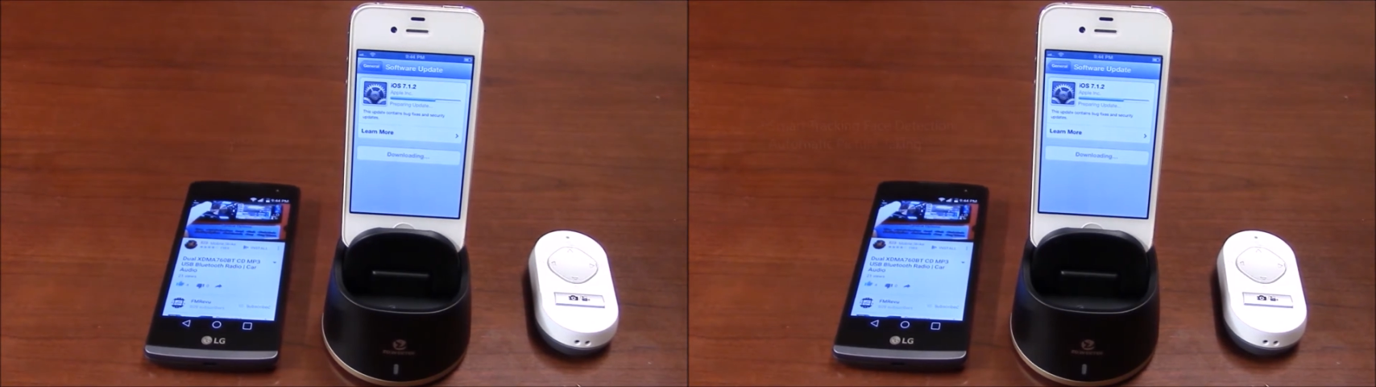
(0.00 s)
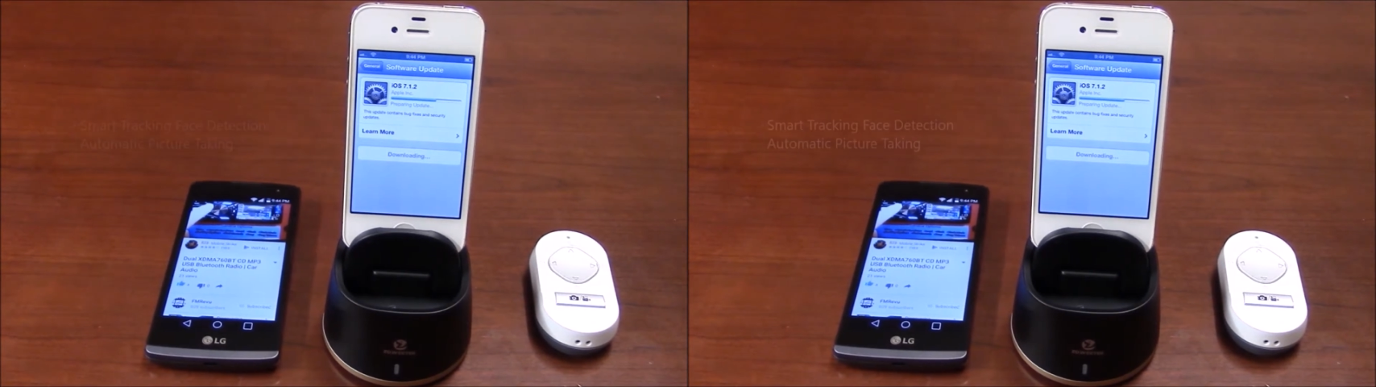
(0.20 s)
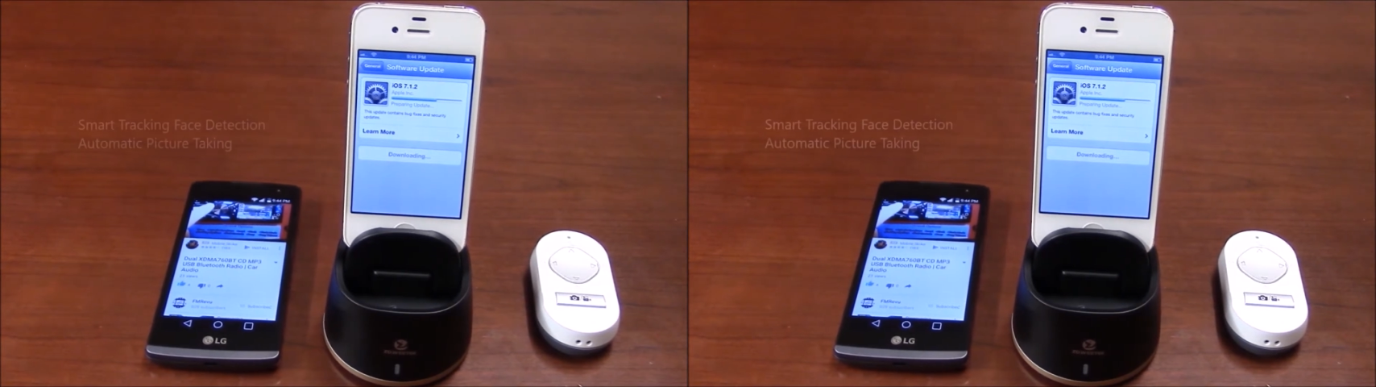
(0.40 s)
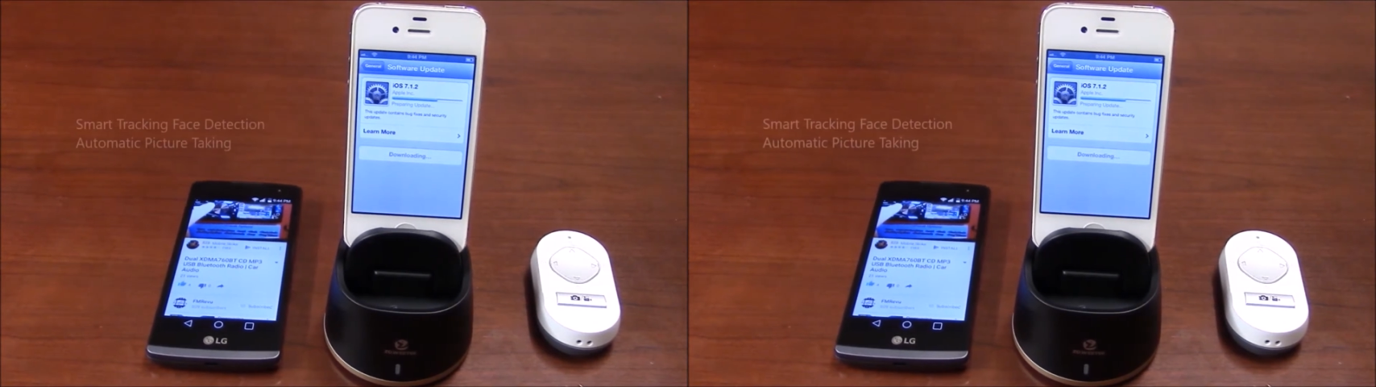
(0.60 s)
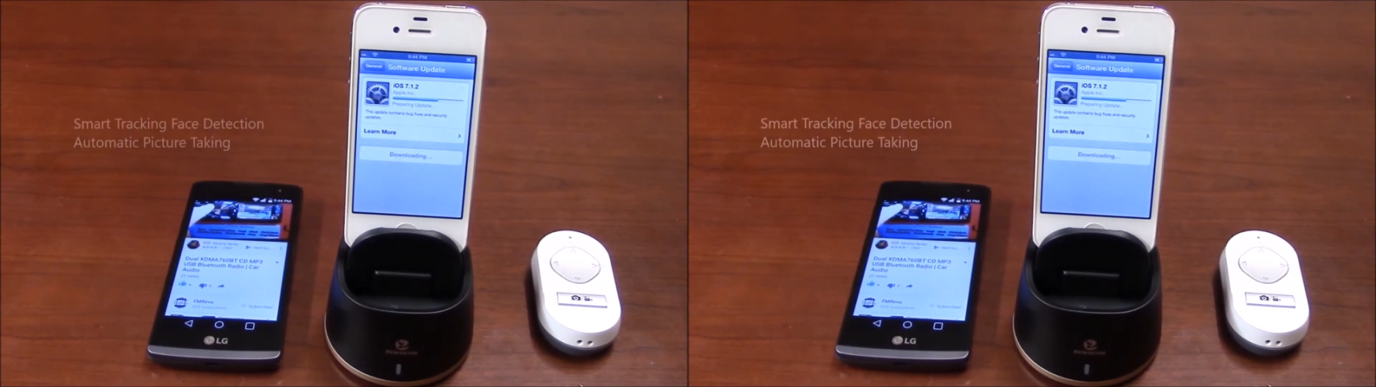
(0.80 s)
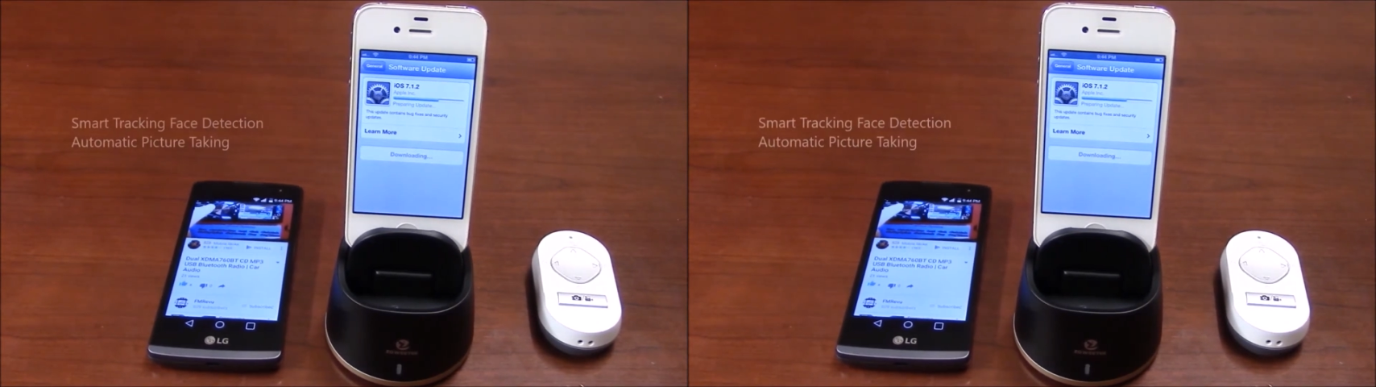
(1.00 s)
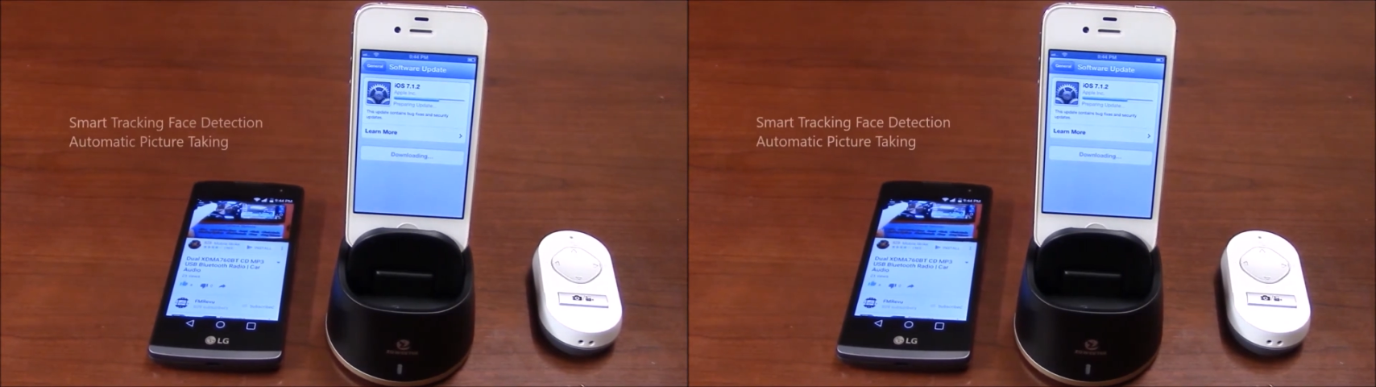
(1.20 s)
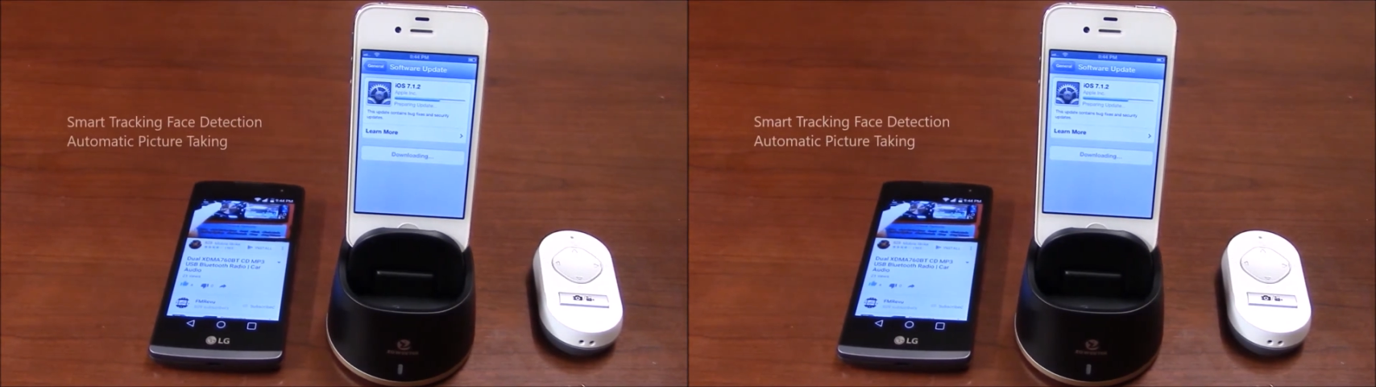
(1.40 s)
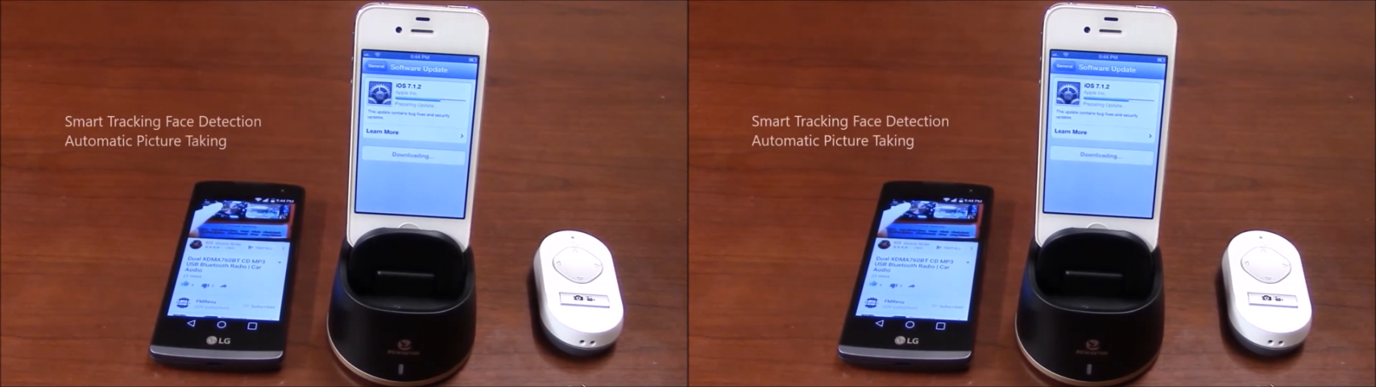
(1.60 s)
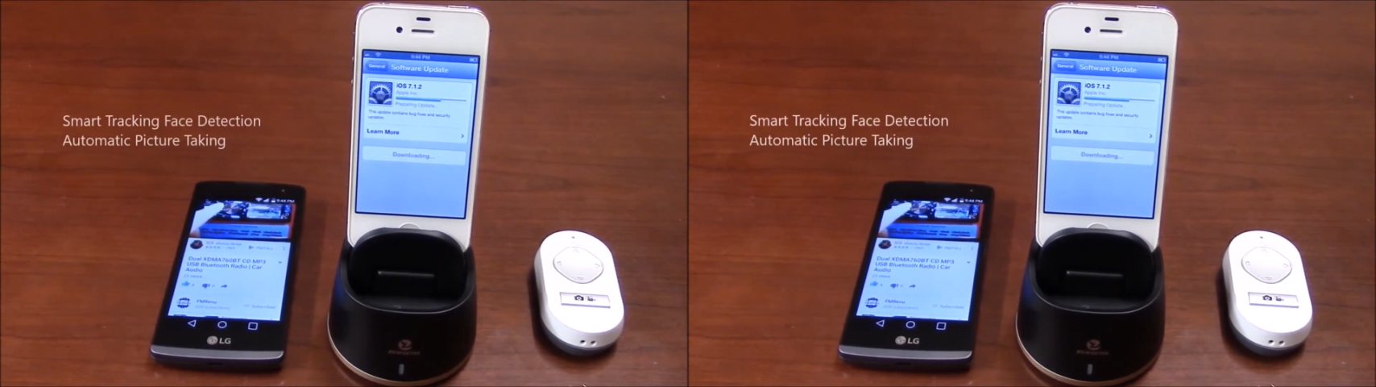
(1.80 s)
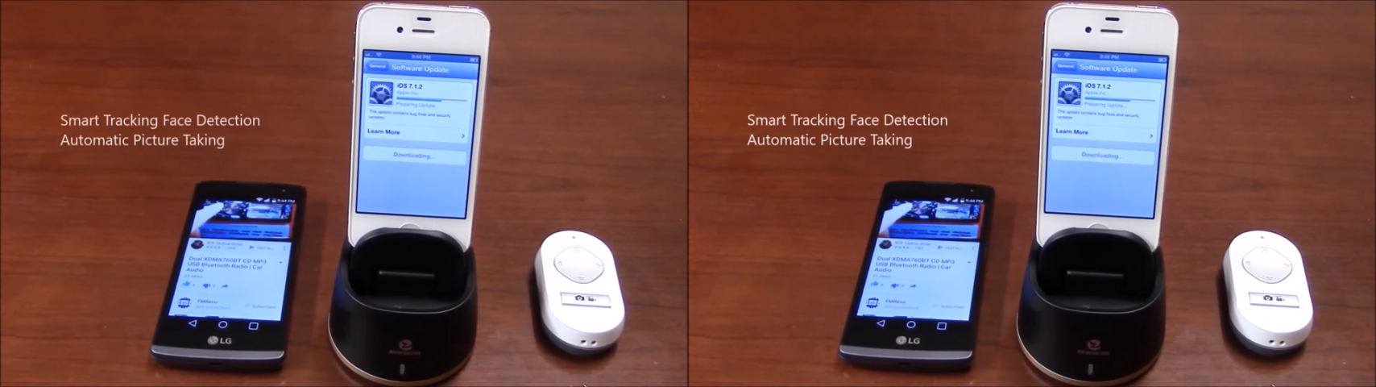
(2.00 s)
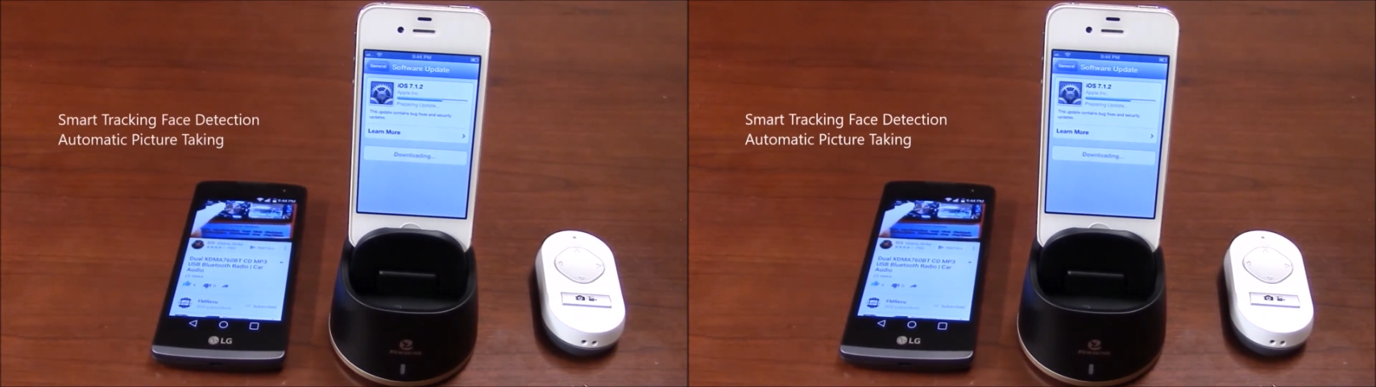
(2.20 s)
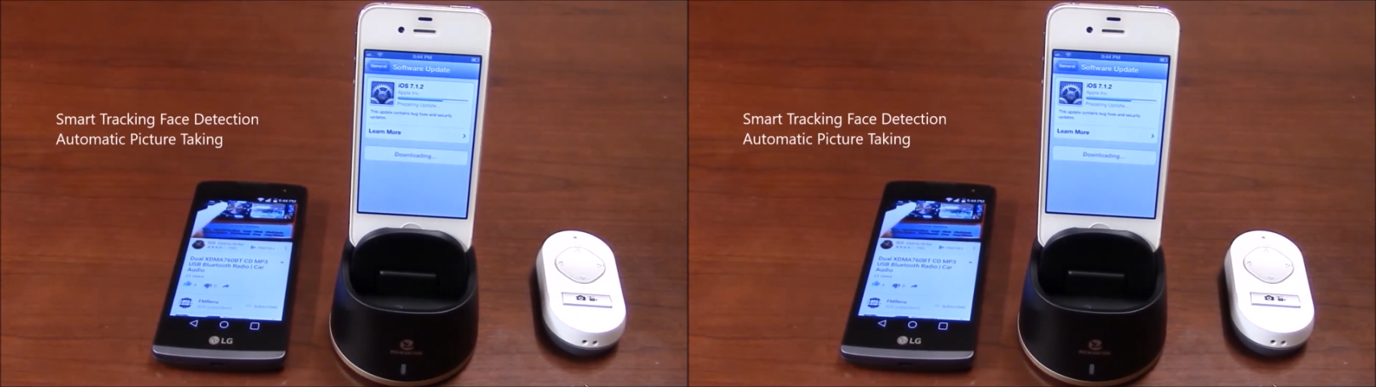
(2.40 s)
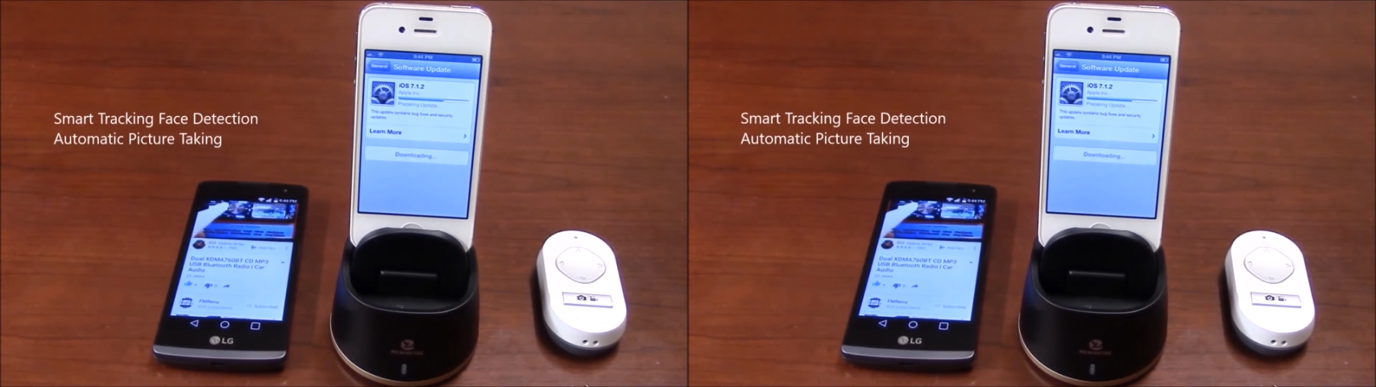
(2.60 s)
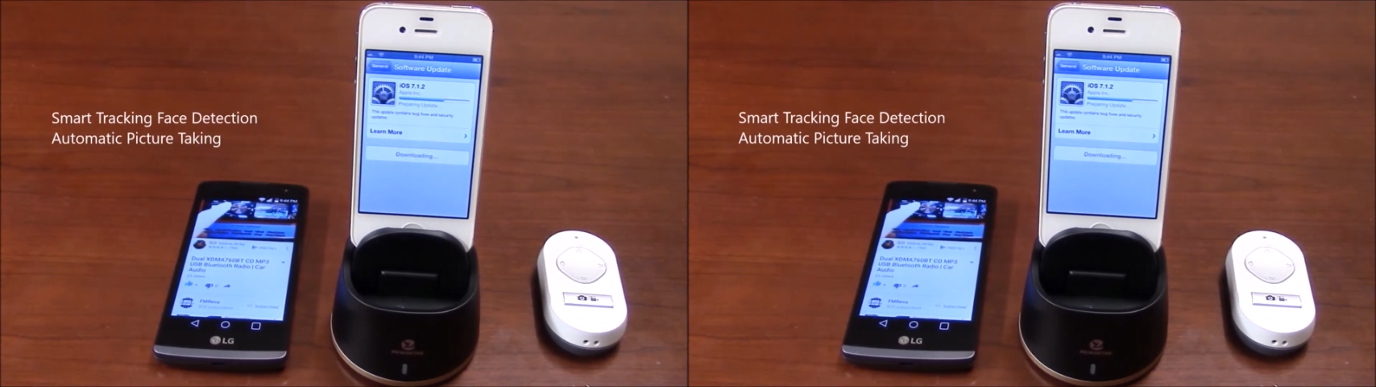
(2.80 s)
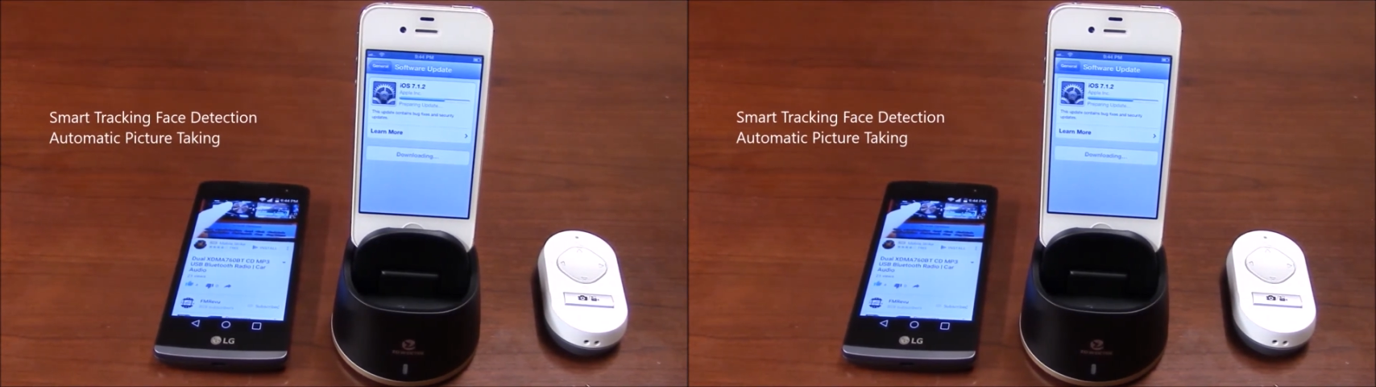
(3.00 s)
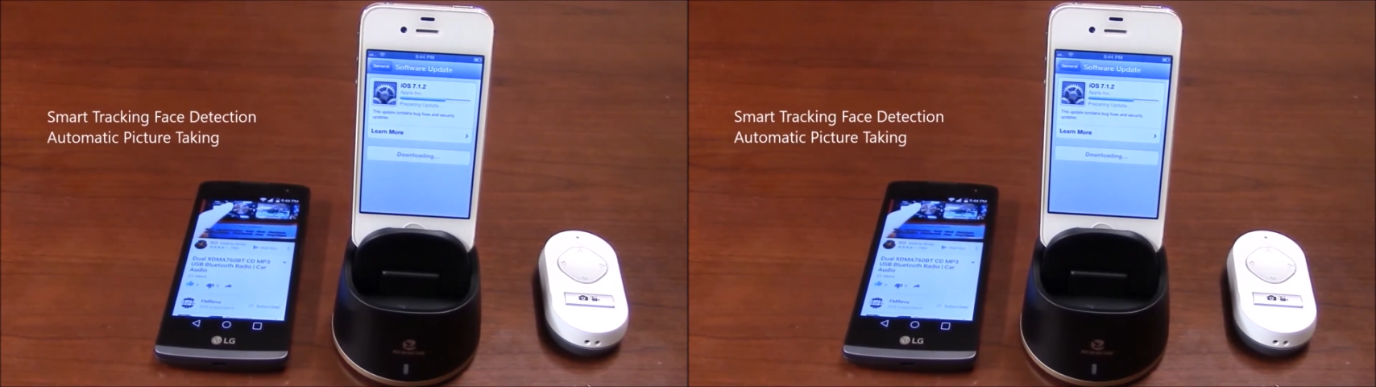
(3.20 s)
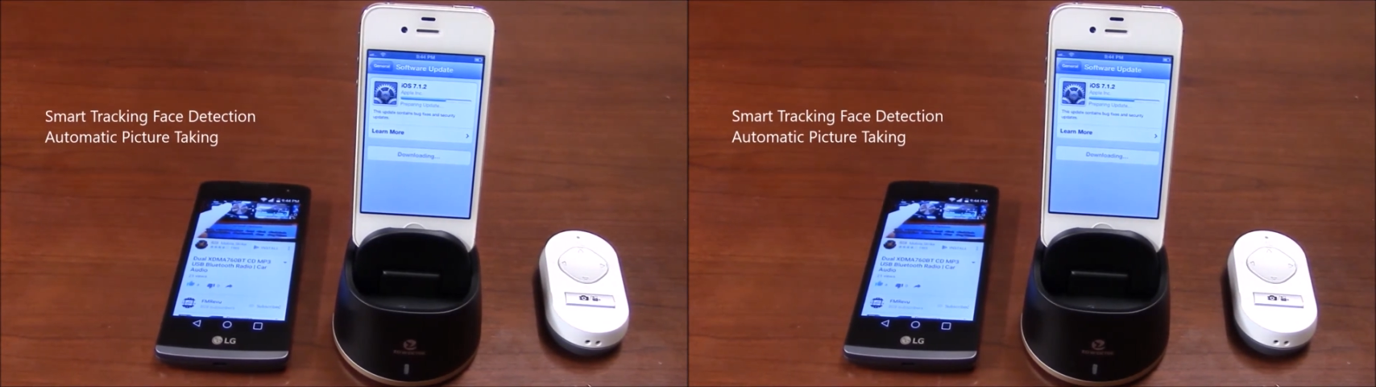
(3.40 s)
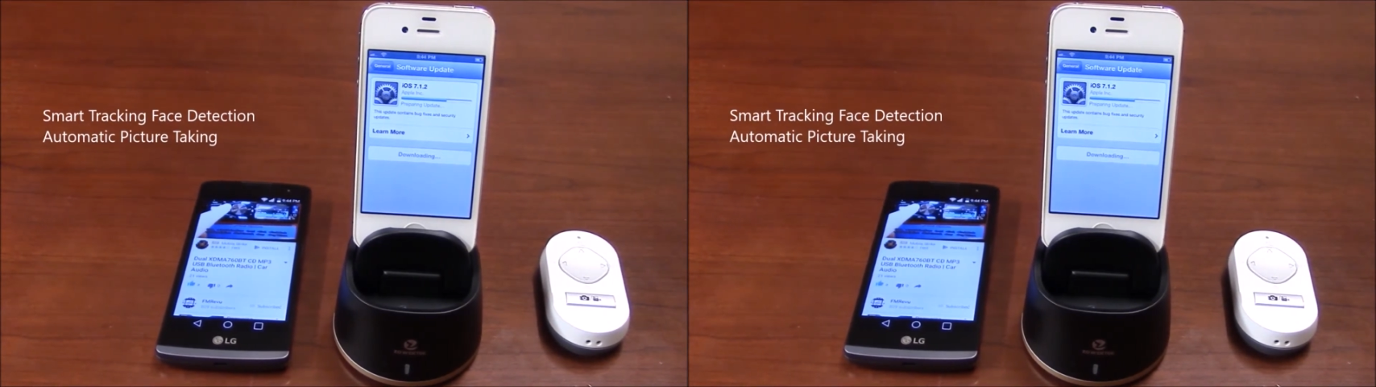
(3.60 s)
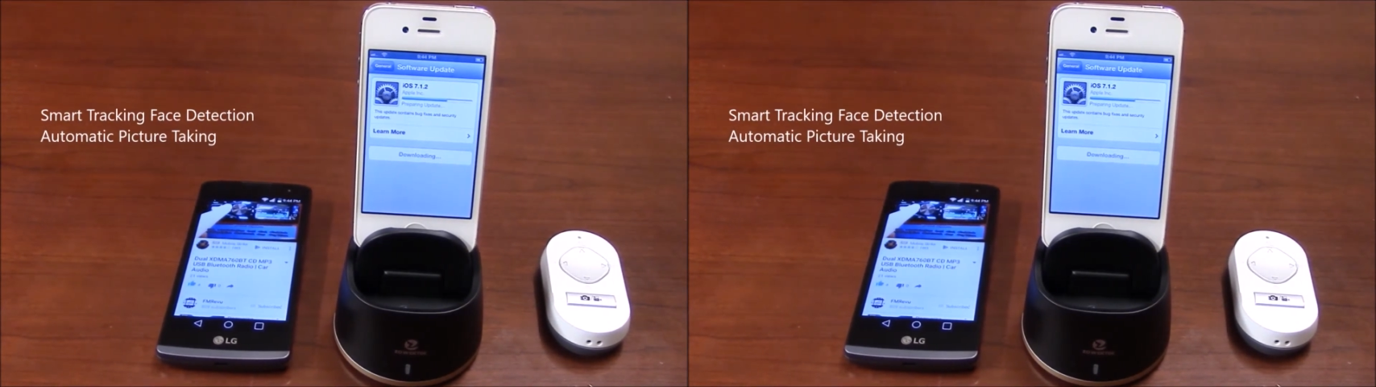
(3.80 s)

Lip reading: No face is visible, so there are no lips to read.